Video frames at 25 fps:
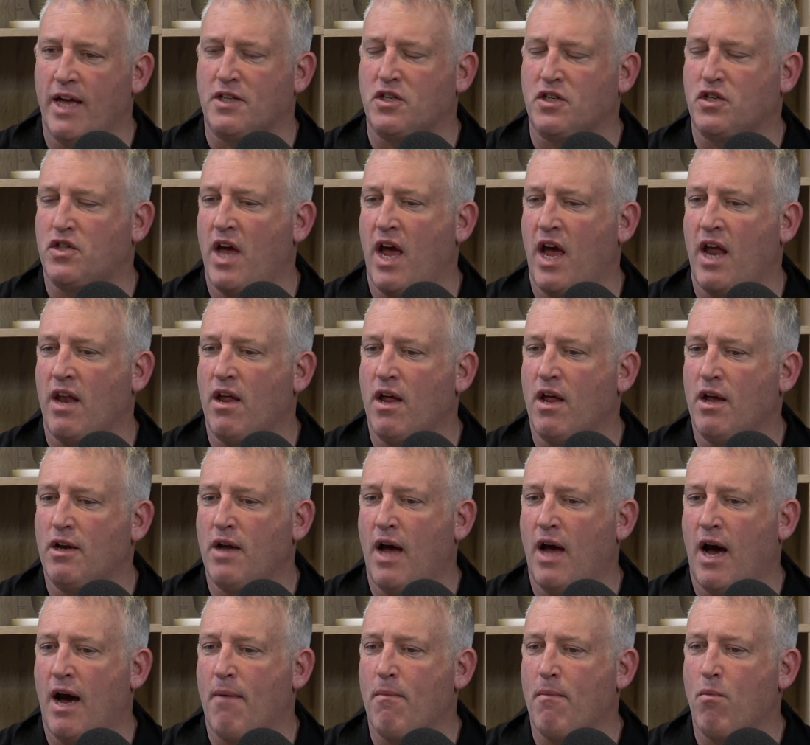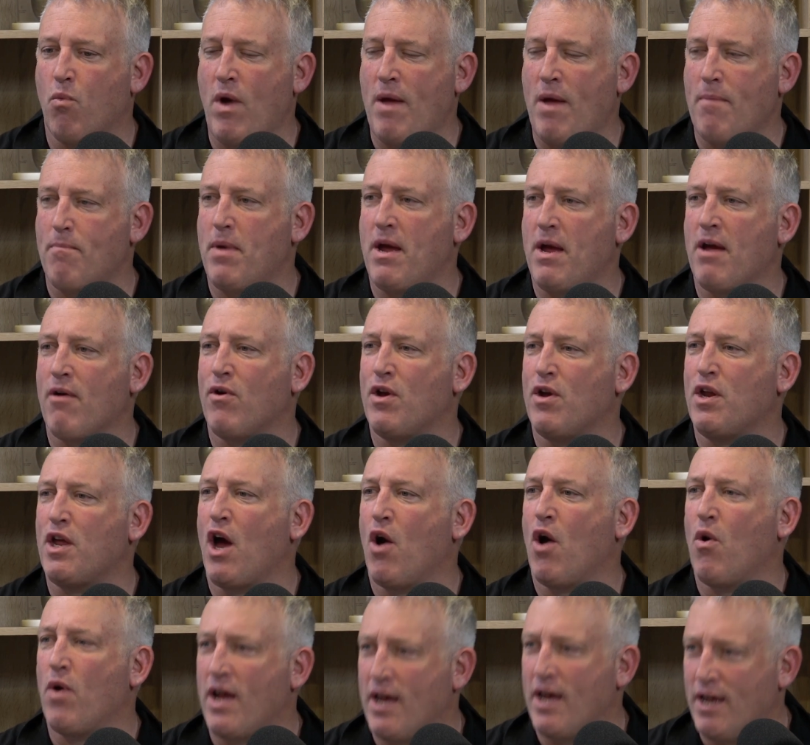It's that um, wet period
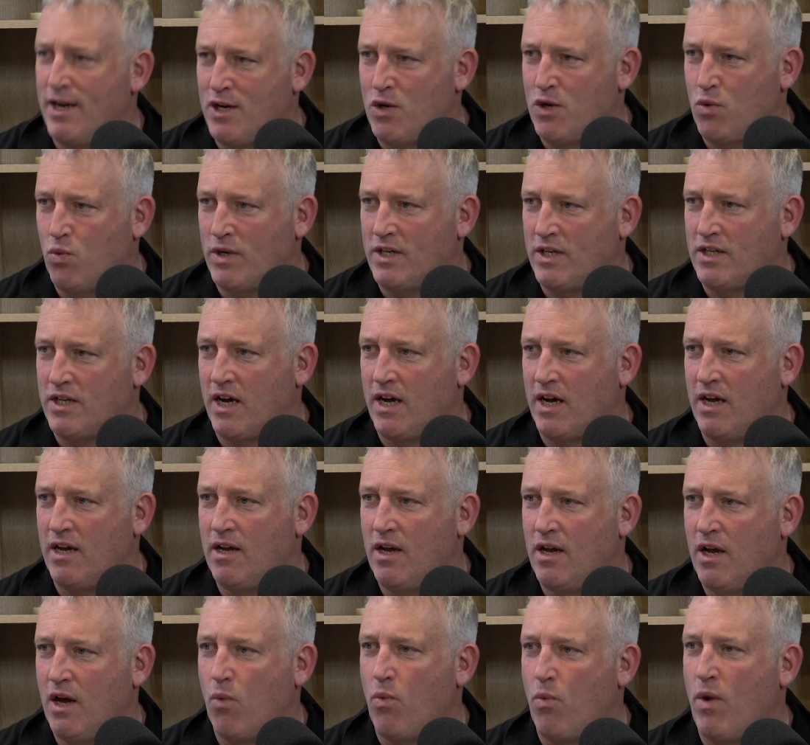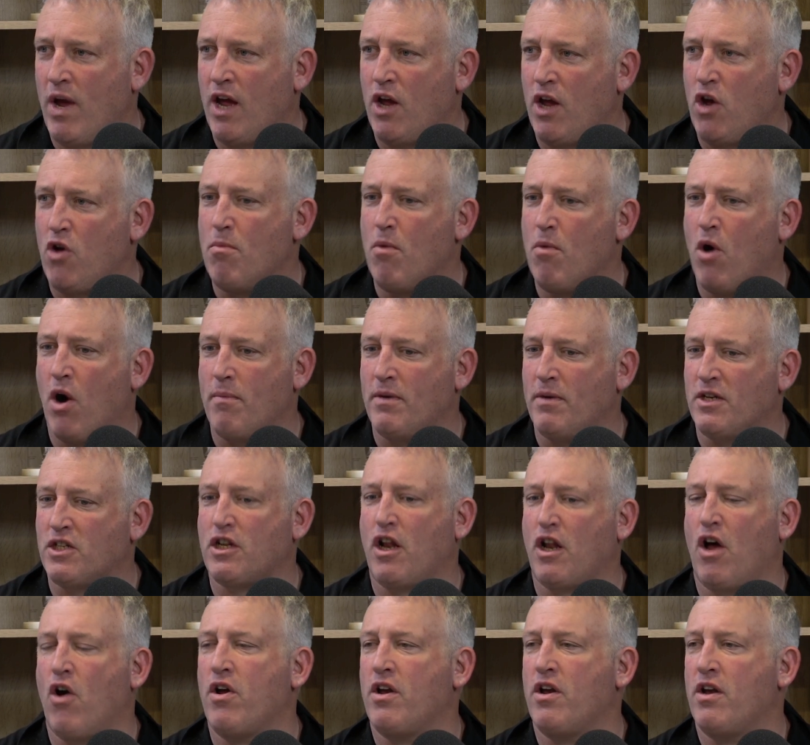going into winter where you might be
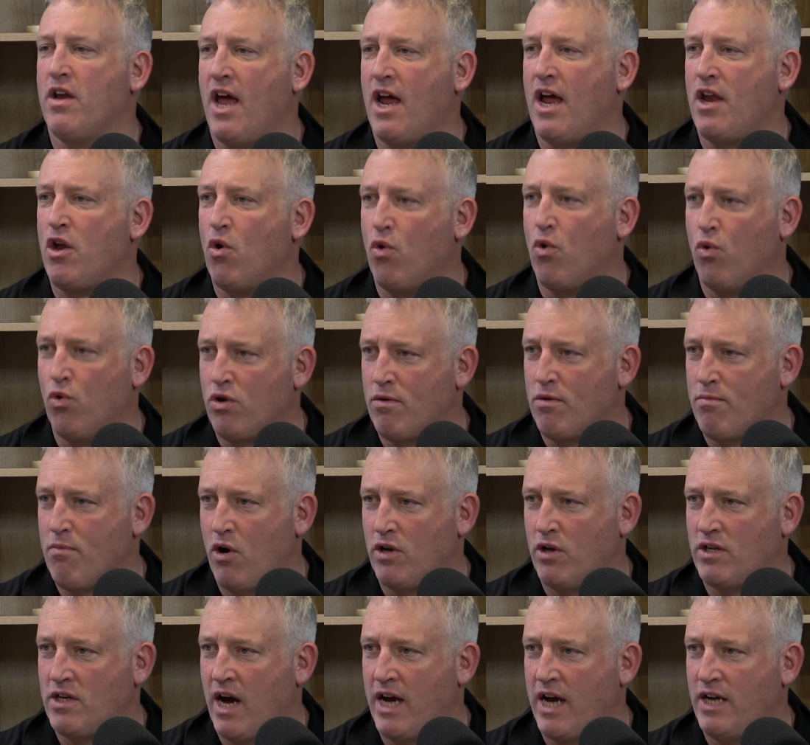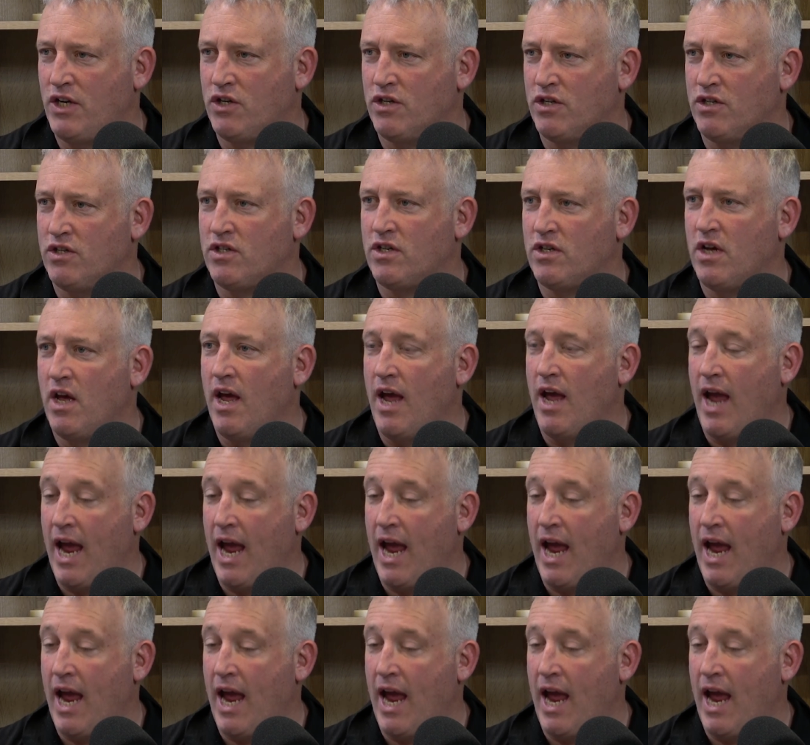slowing down your autumn rotations.